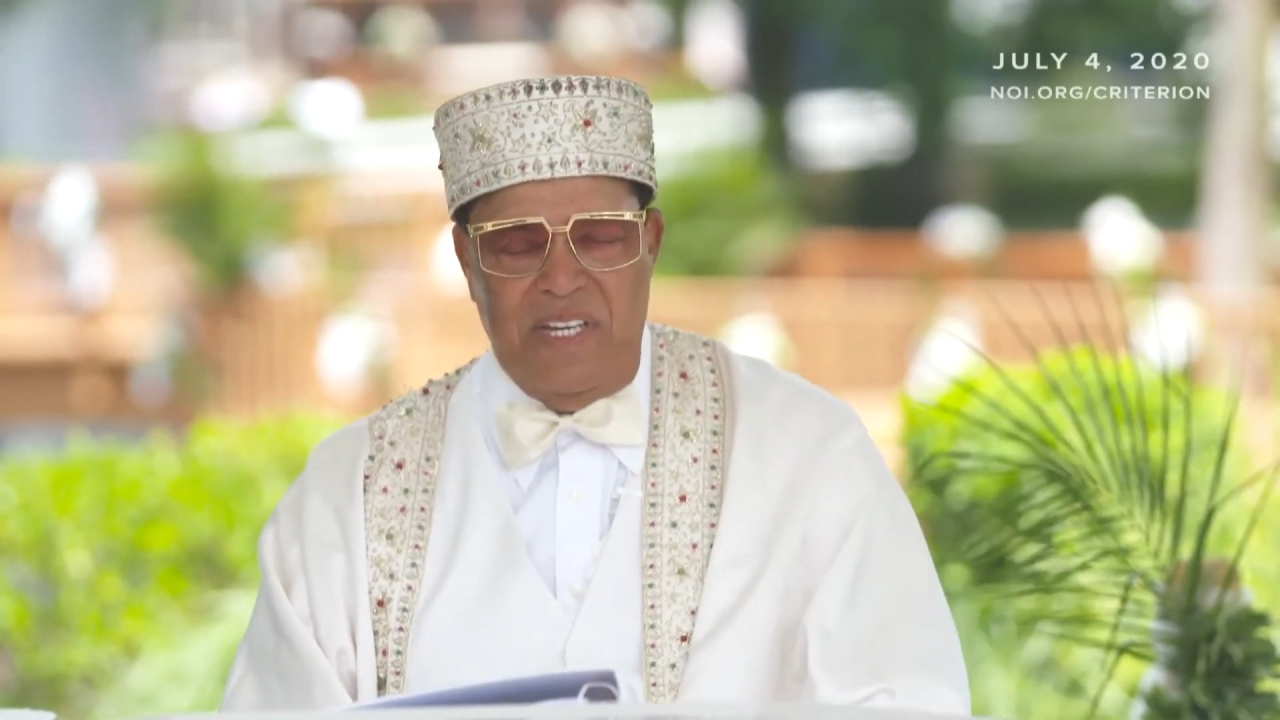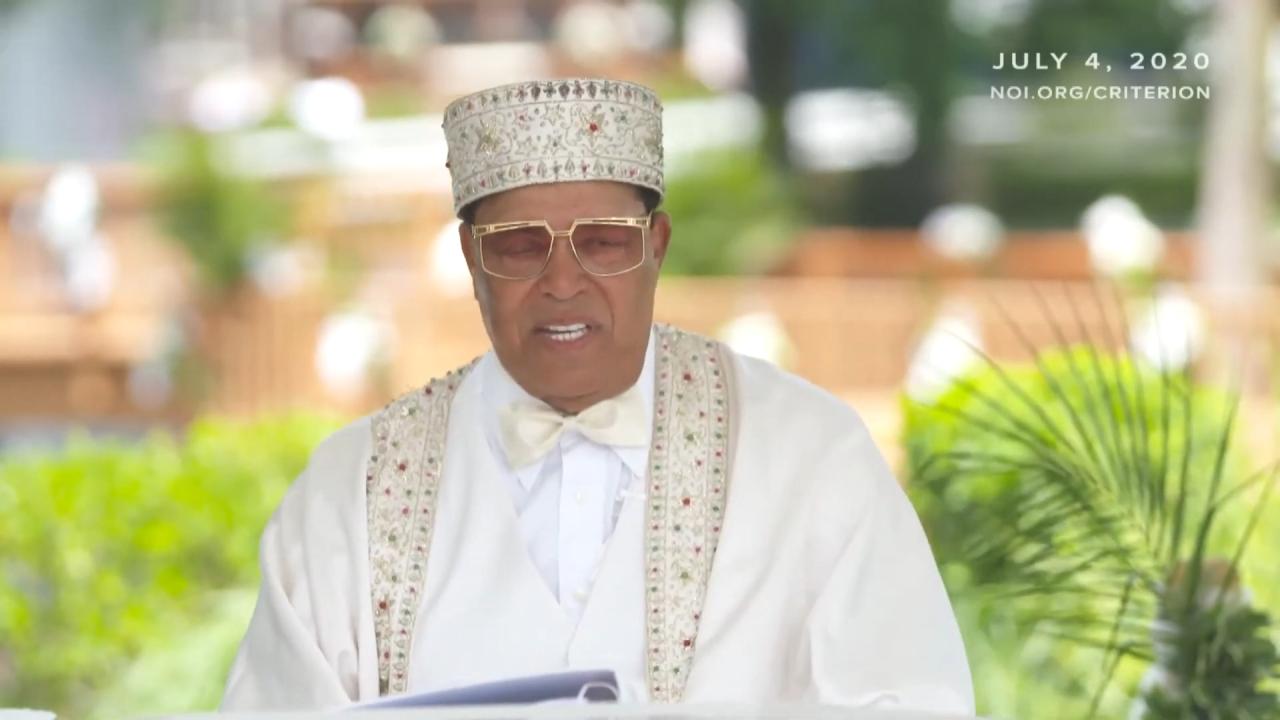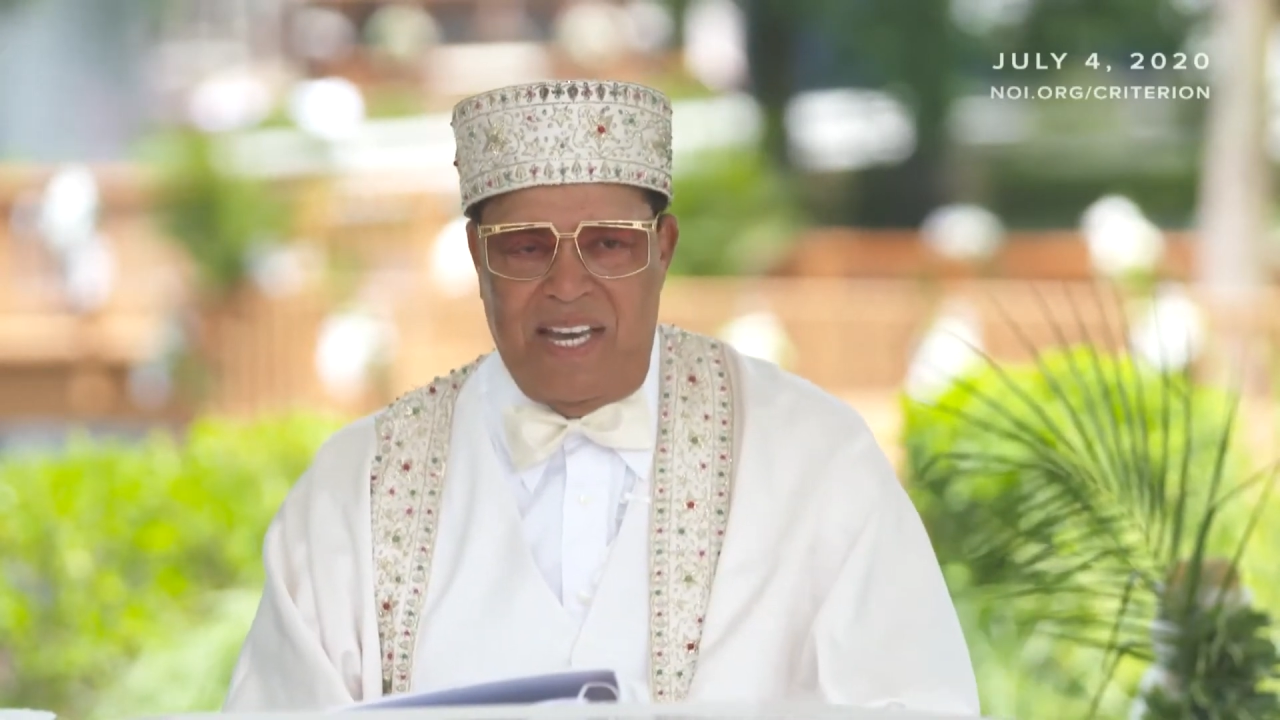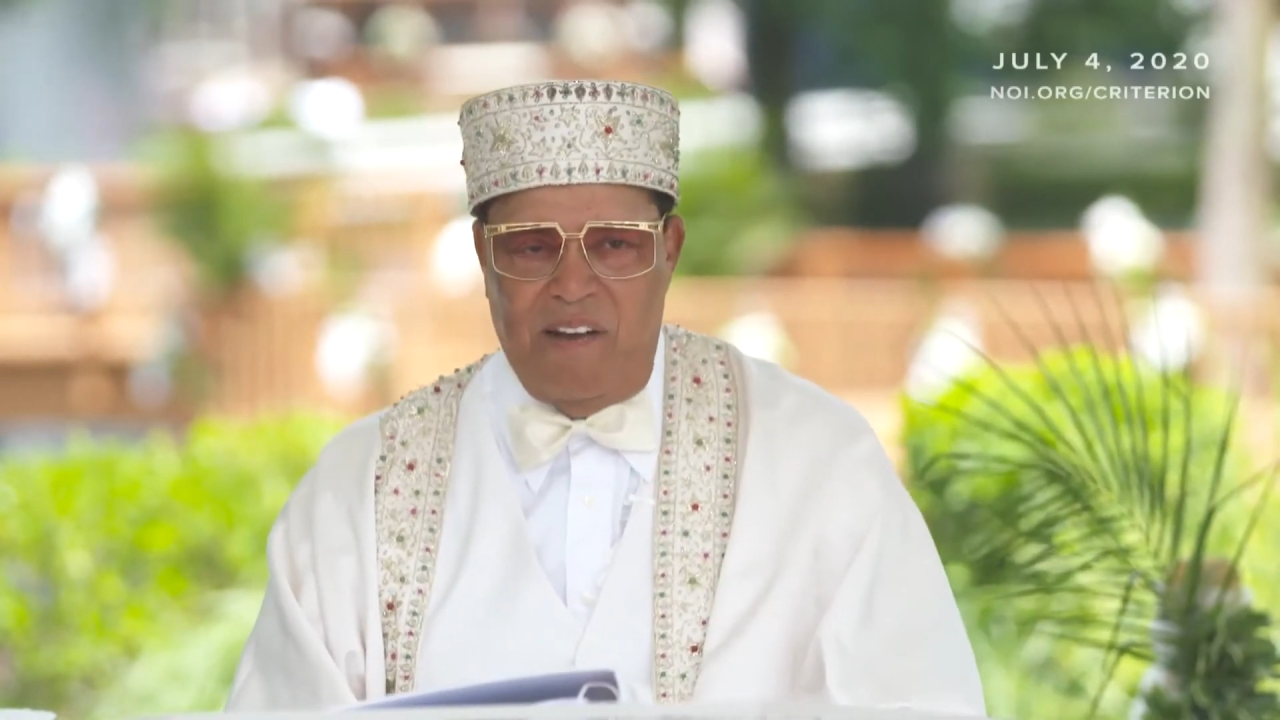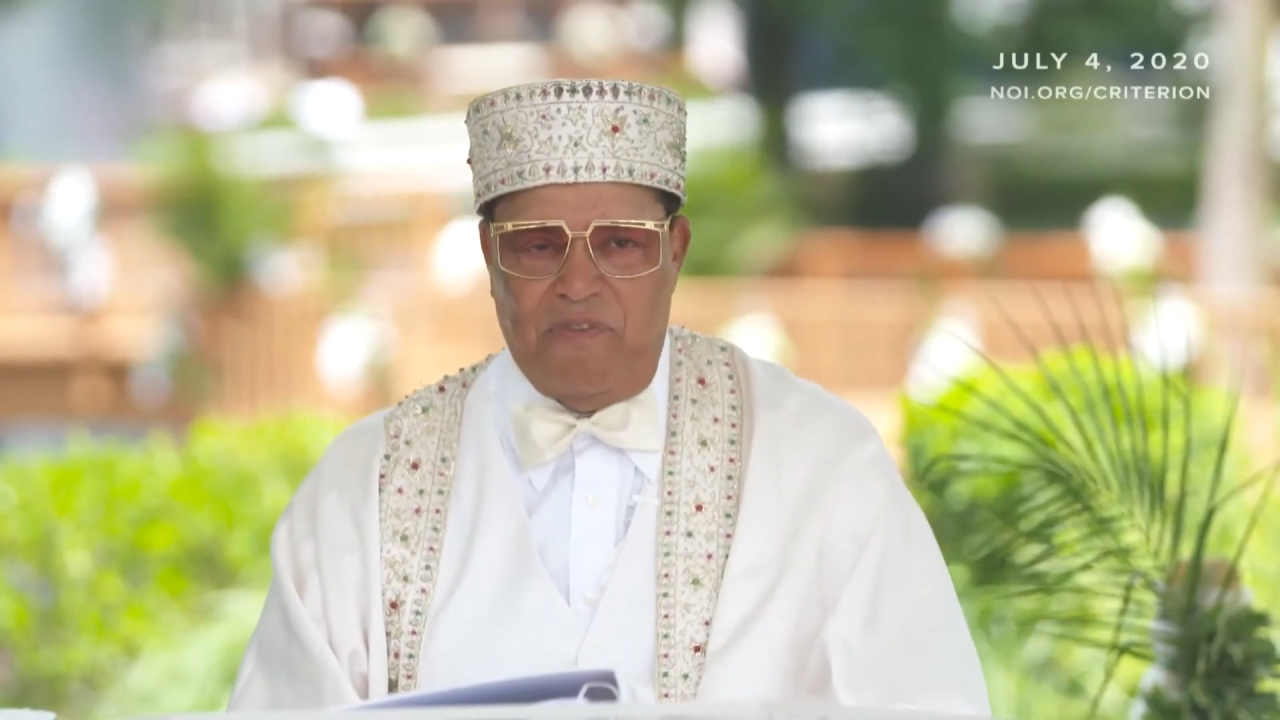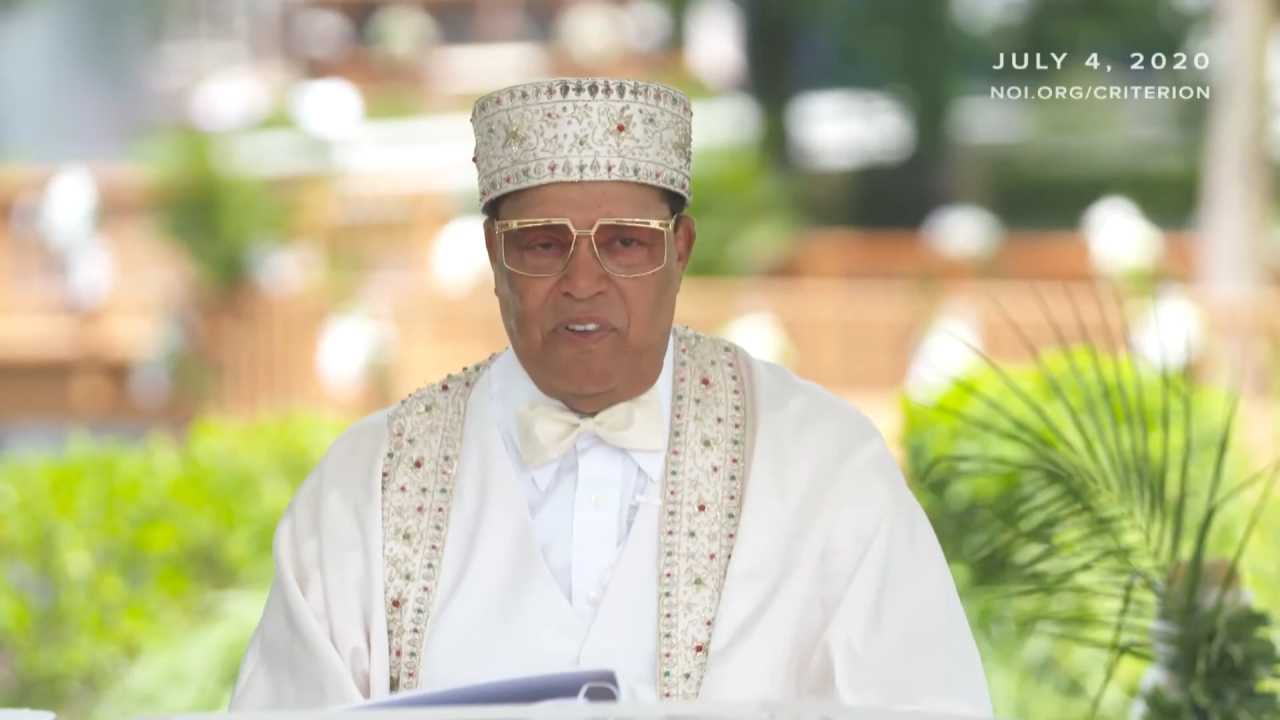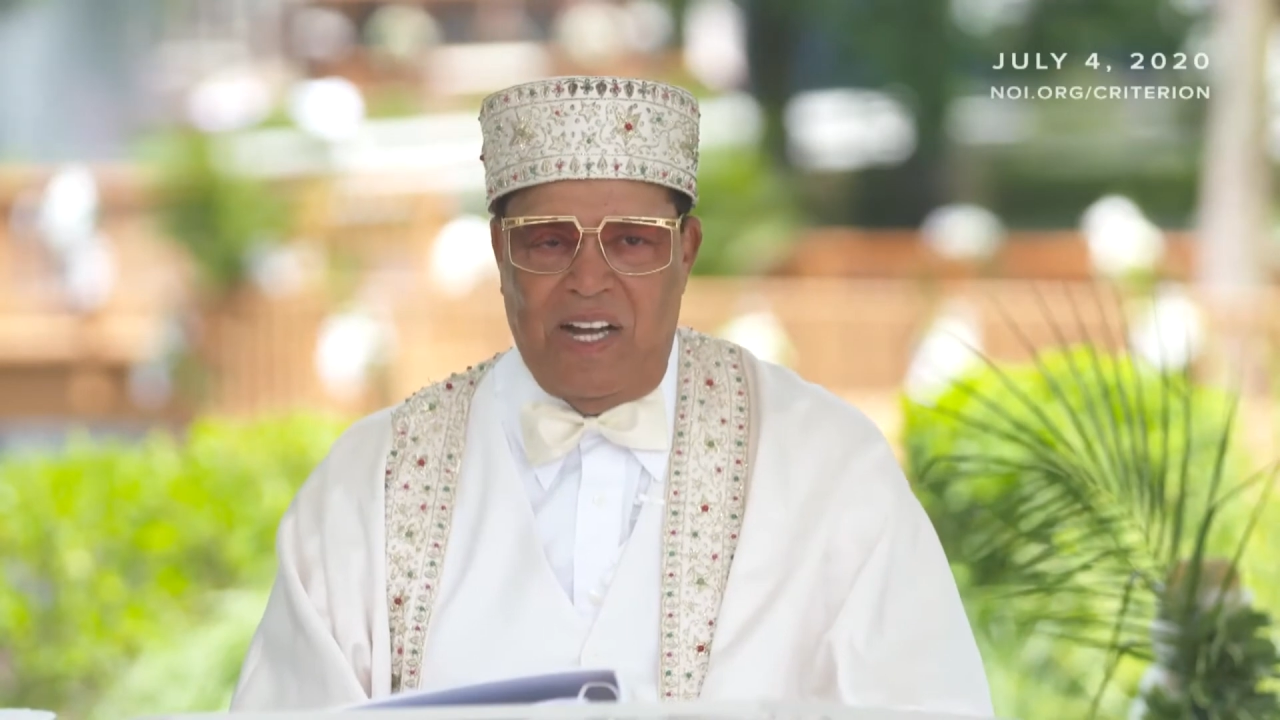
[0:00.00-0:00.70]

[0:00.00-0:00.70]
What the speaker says: careful